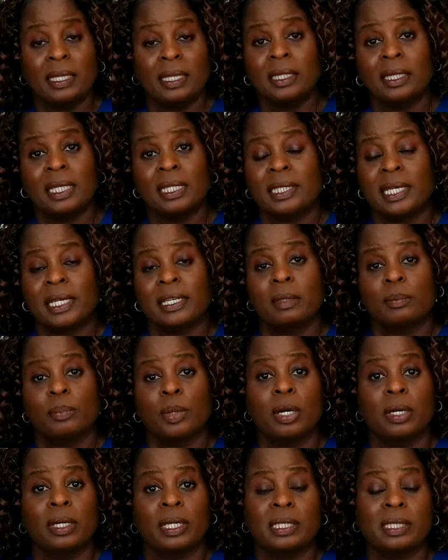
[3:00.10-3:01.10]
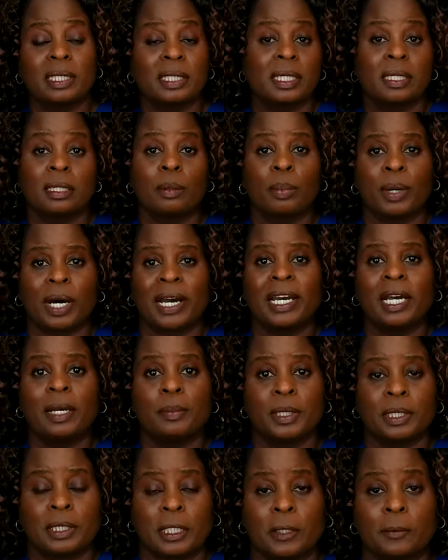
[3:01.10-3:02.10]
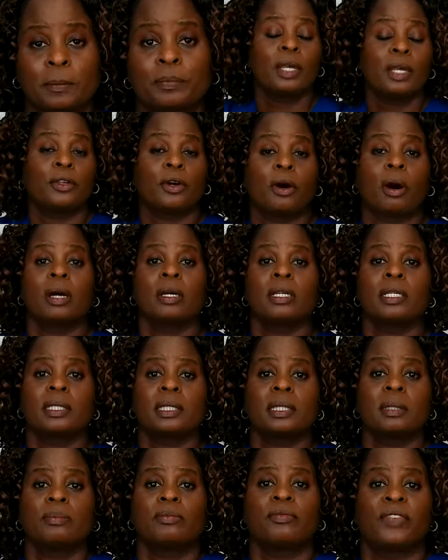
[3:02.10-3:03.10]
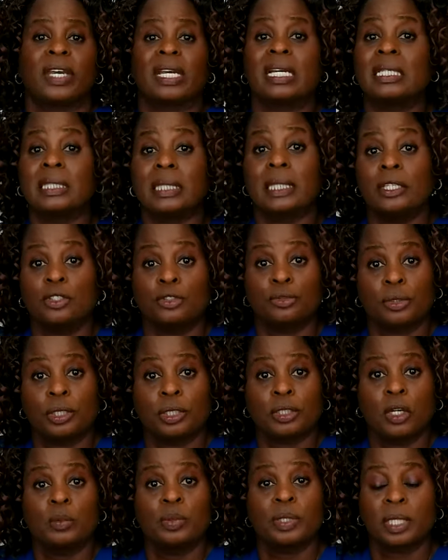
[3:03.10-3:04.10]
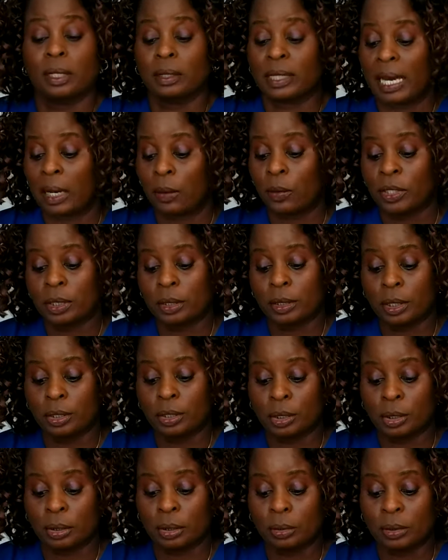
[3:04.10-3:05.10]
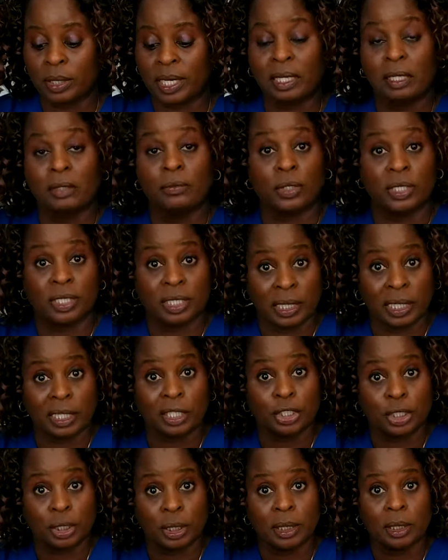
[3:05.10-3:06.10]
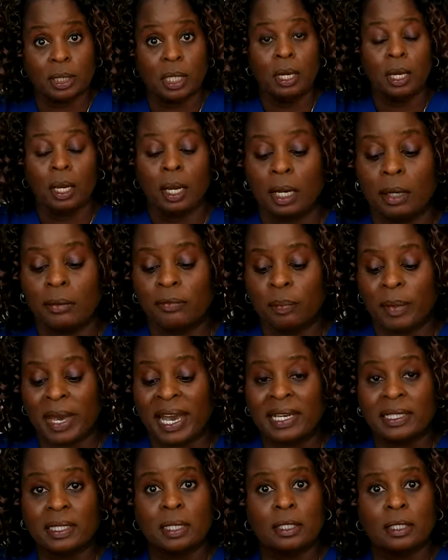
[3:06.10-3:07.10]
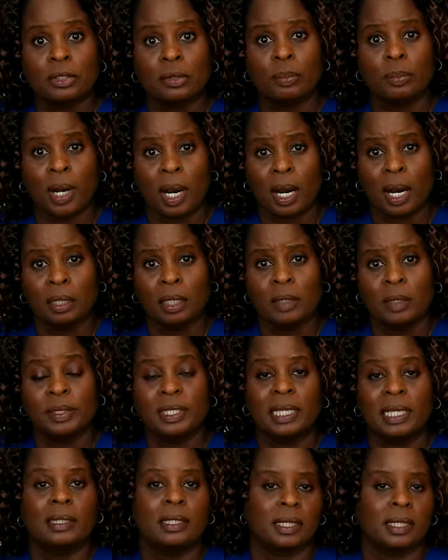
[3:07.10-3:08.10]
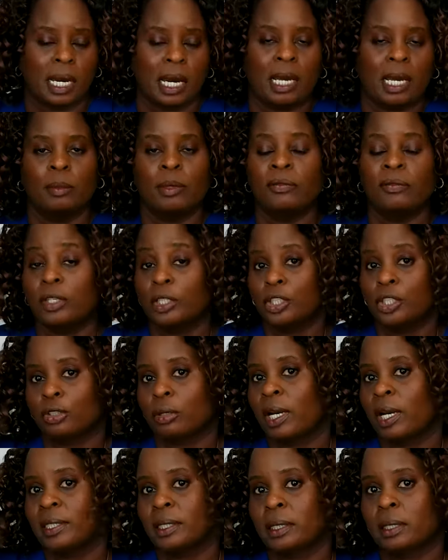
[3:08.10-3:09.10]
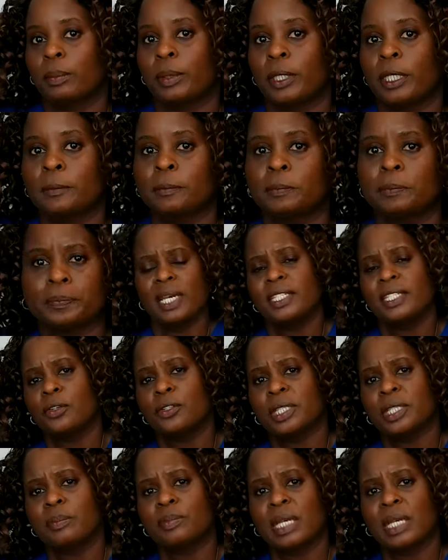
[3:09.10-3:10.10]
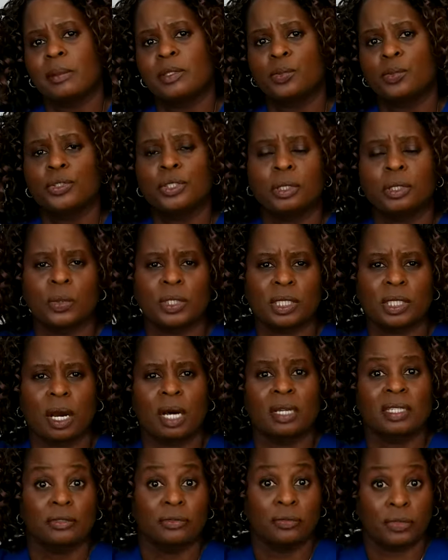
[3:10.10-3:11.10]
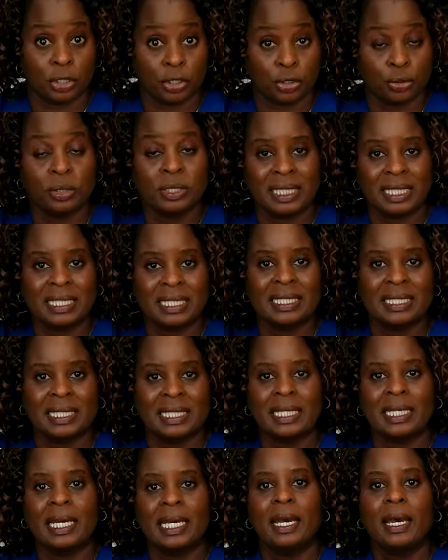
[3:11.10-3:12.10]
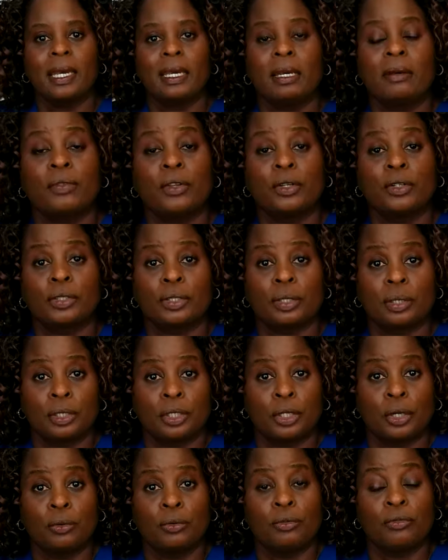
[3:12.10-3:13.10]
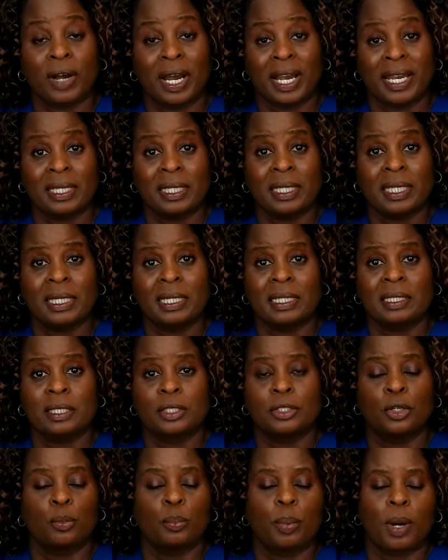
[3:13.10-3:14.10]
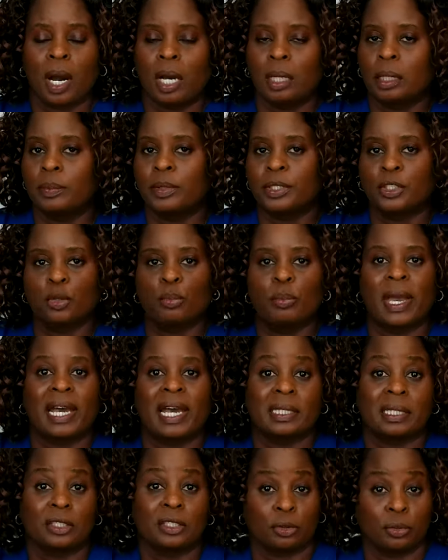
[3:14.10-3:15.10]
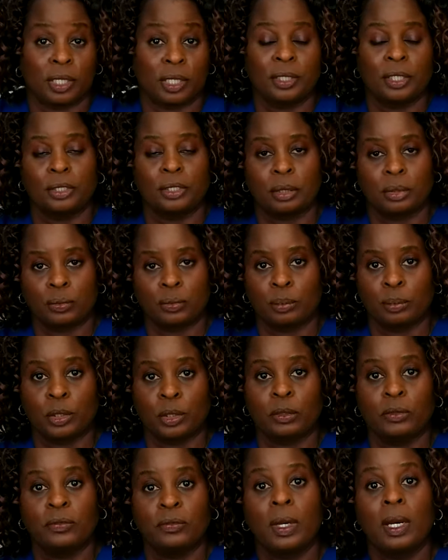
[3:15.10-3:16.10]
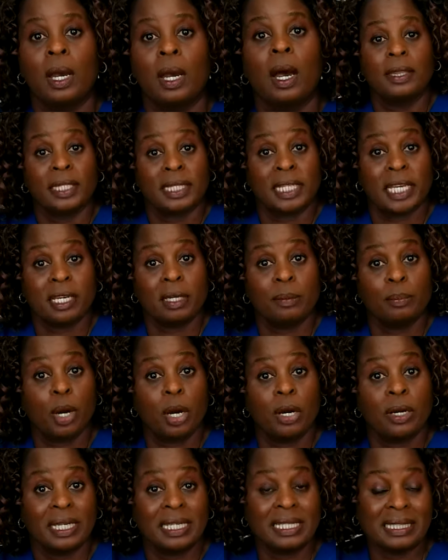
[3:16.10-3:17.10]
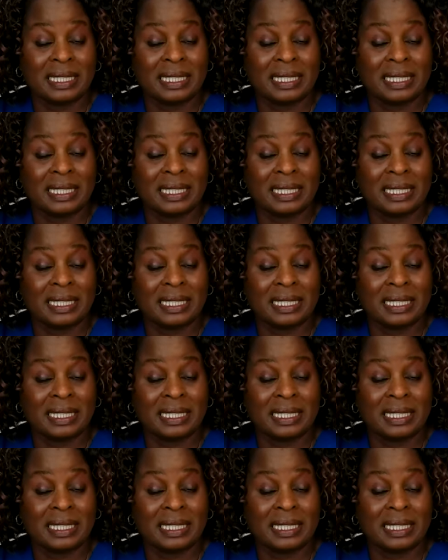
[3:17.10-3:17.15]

And then the second part is to get a biopsy. There are some fancy hysteroscopes that allow us to do kind of resection of masses or polyps at the time of hysteroscopy. And so sometimes we'll do what's called the visual D&C if there's no findings, no polyps, no masses, or nothing to remove. The second part